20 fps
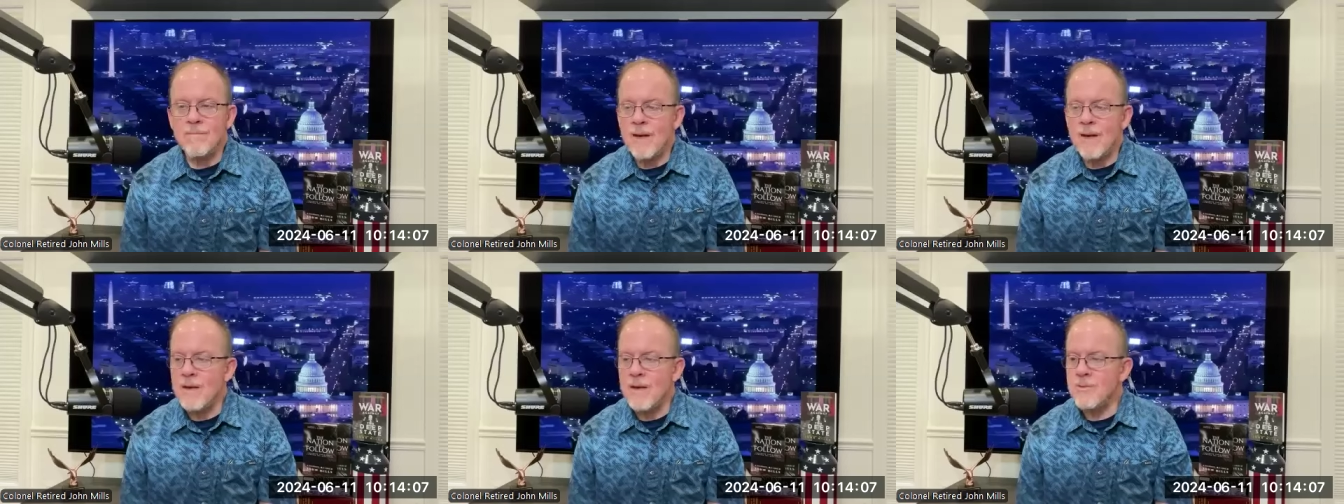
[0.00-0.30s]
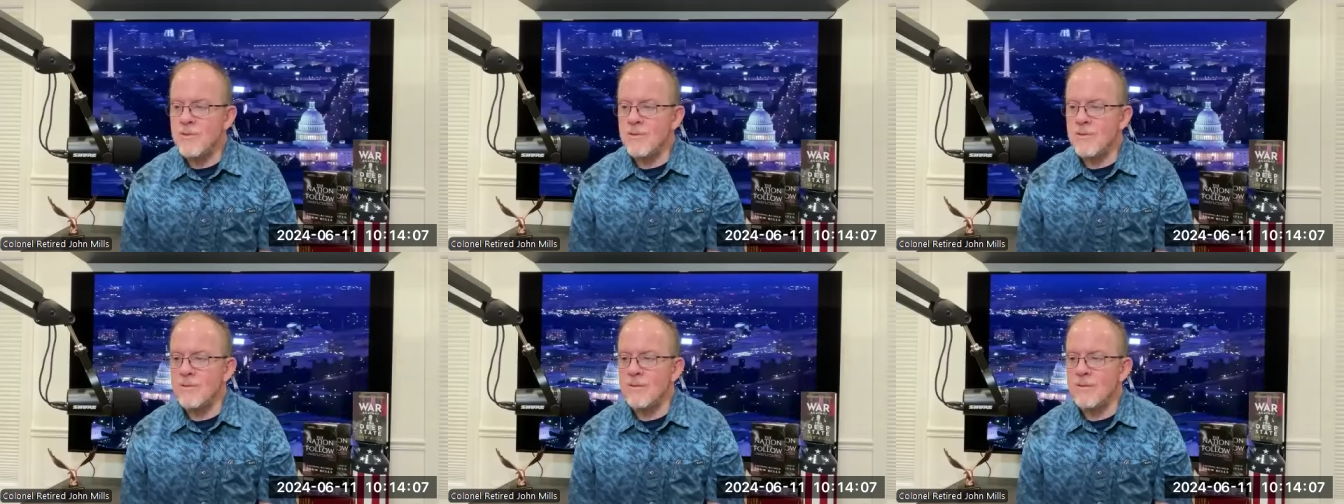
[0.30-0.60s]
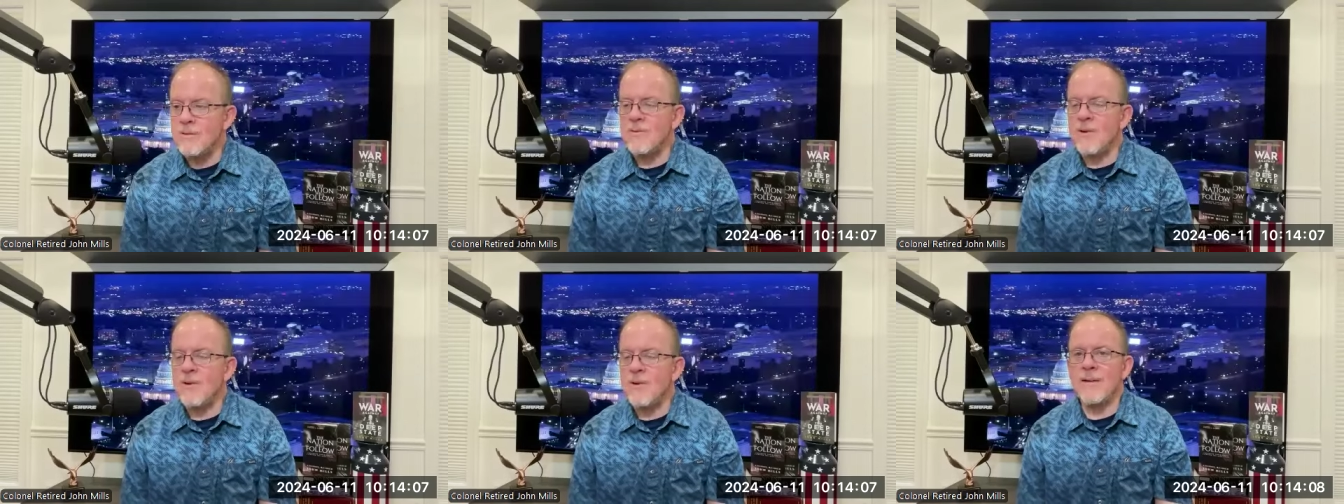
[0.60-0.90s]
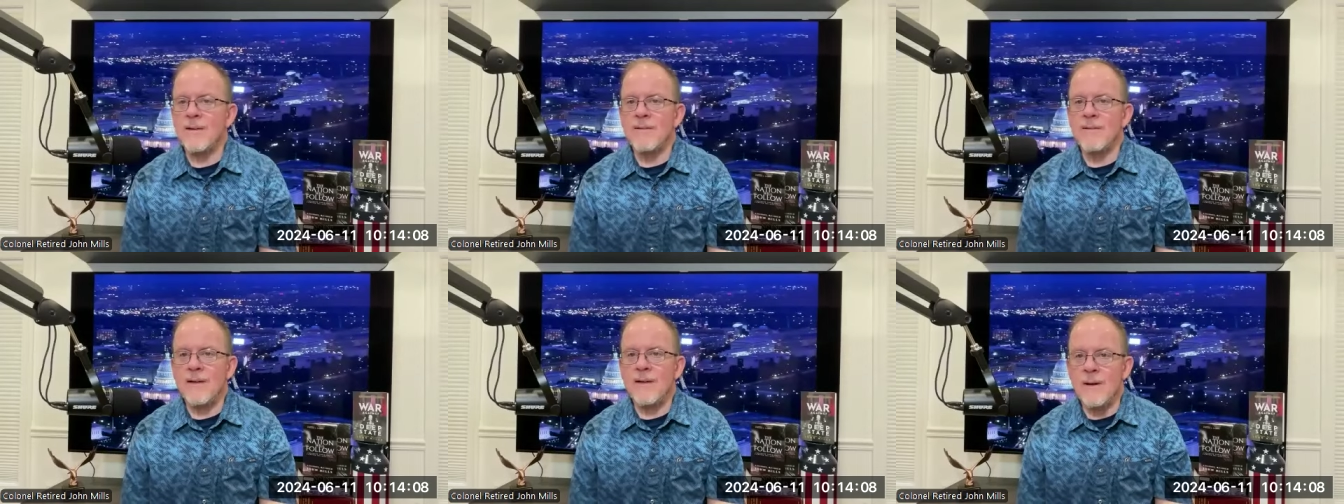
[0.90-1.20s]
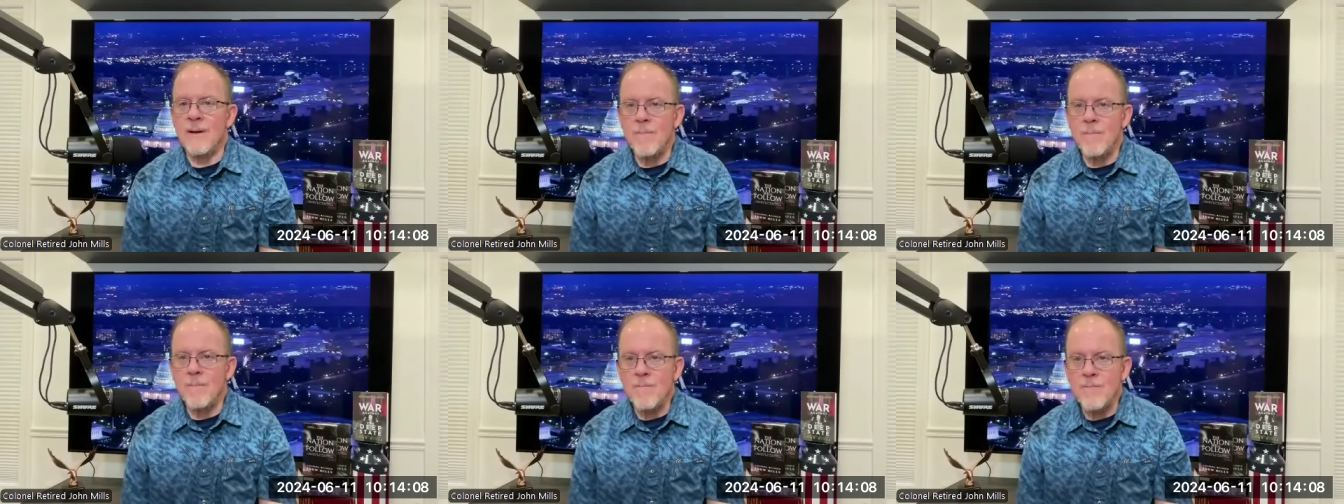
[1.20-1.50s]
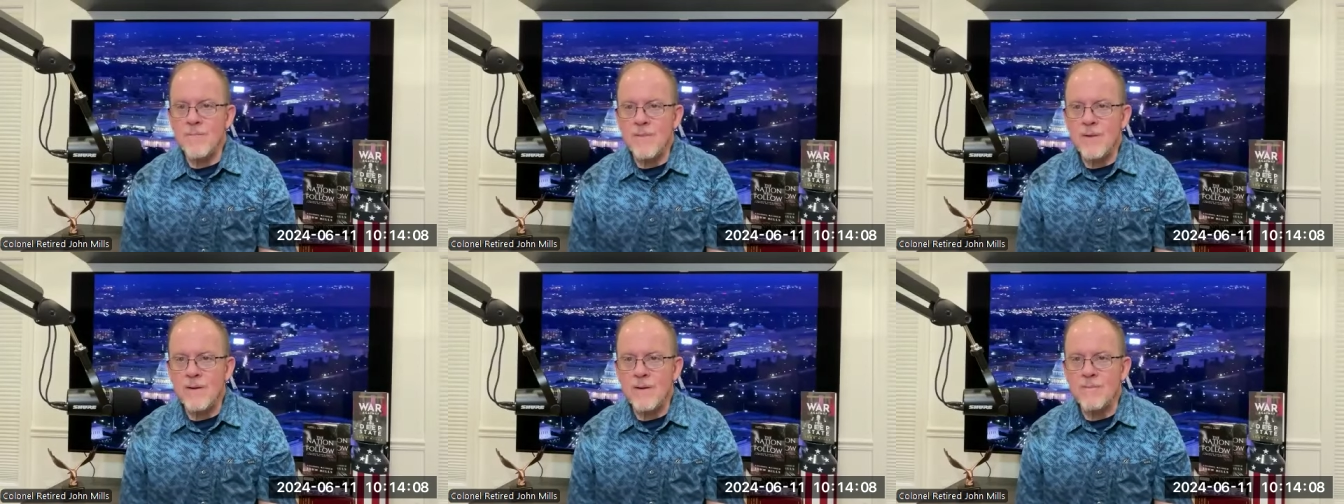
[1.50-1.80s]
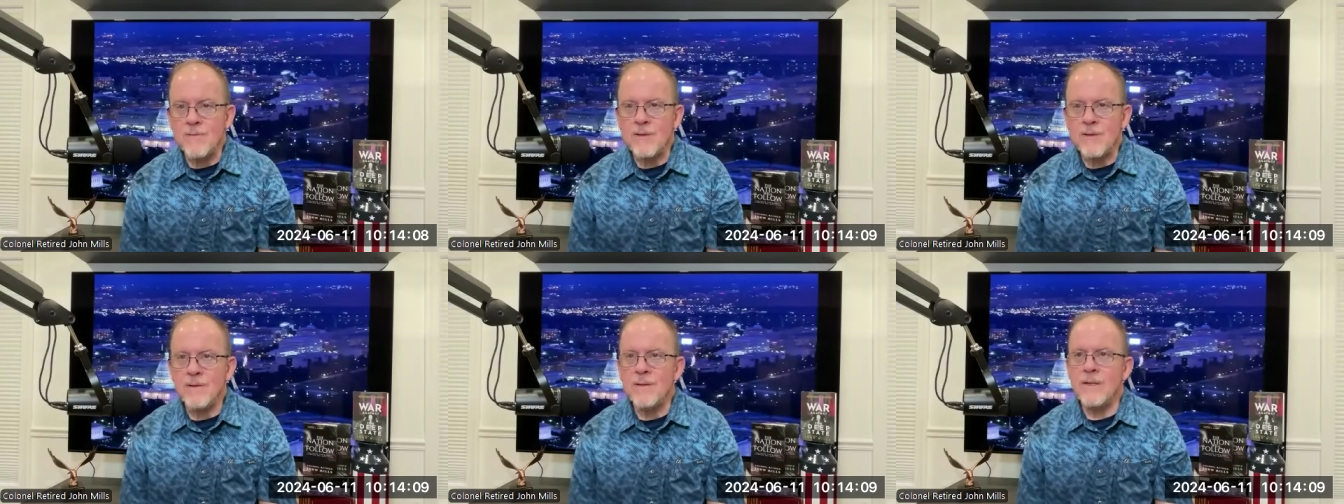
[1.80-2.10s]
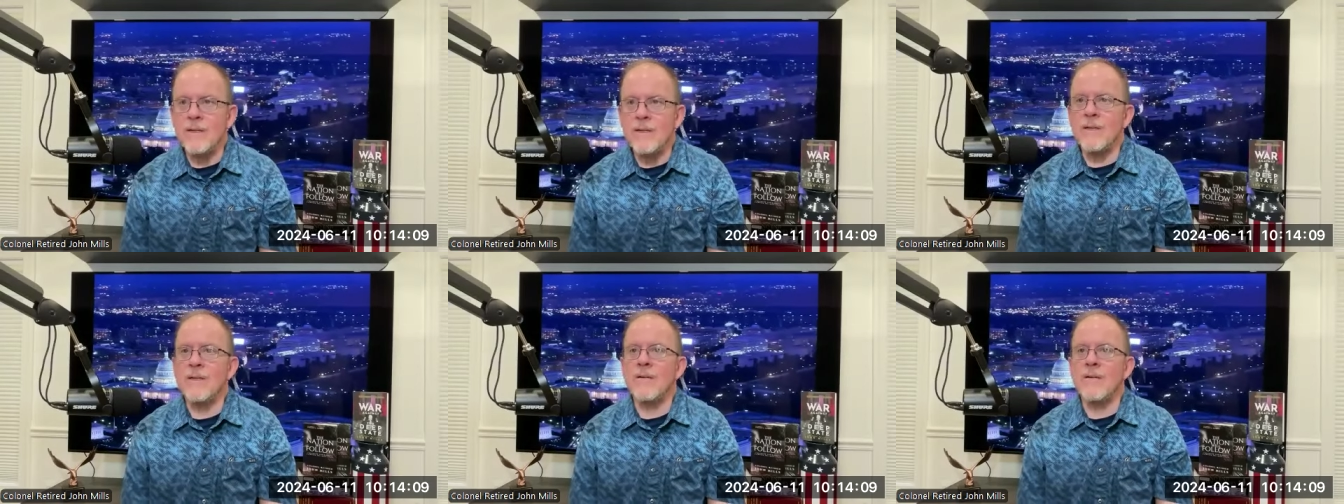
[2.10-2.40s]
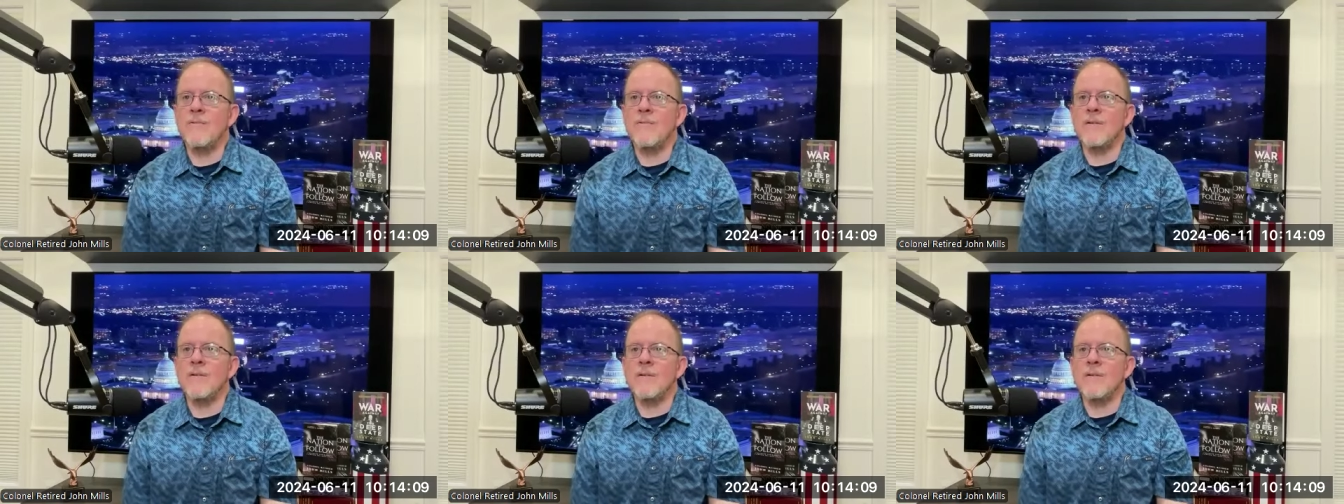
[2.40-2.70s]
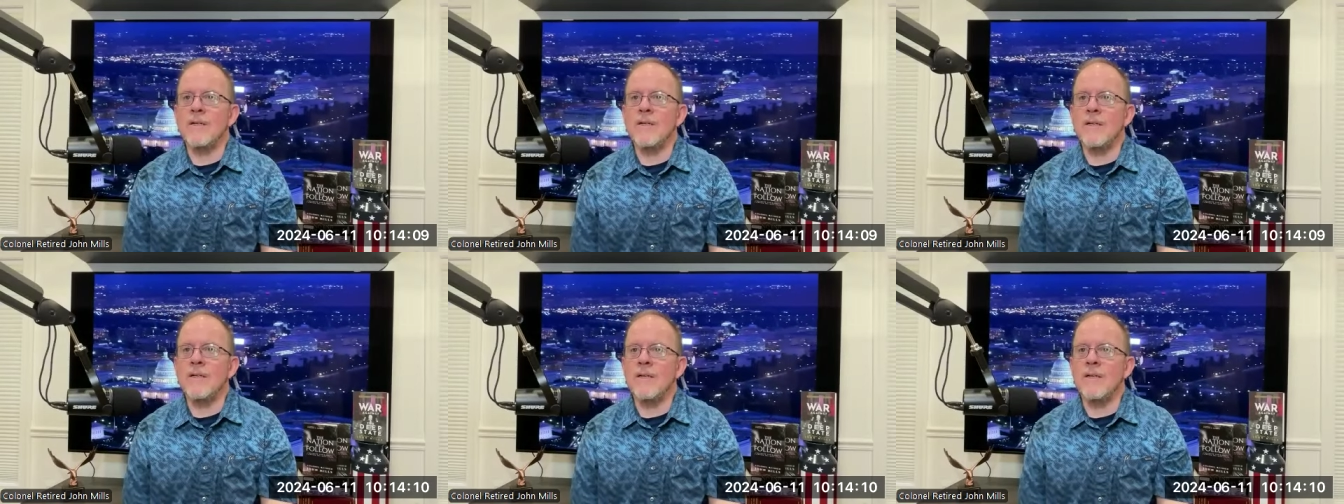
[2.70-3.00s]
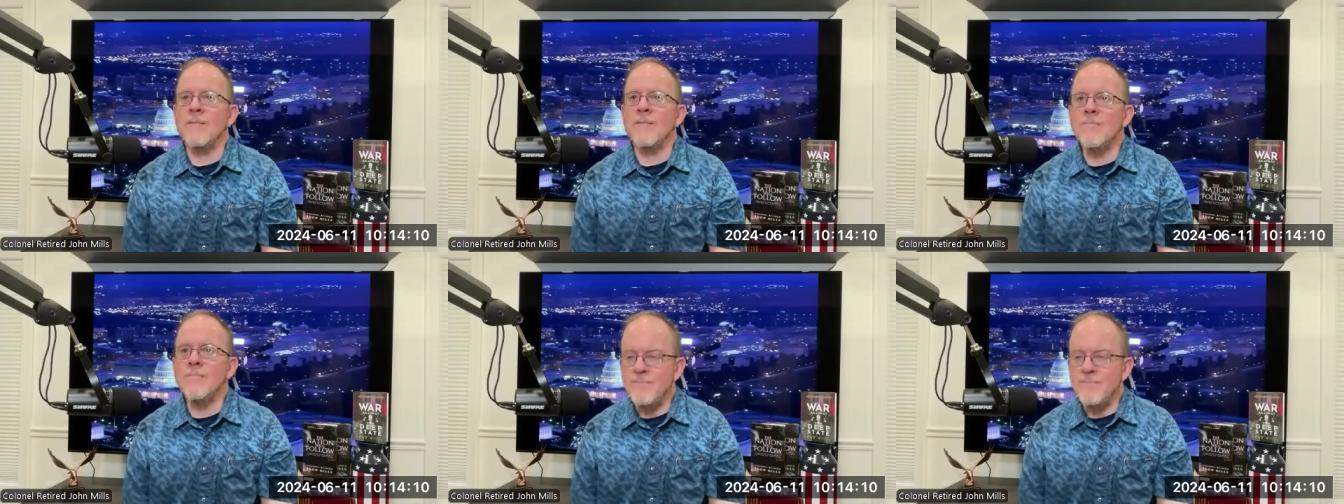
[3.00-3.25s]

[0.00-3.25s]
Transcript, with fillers: absolutely, Frank. Yeah, yeah, very good, very good.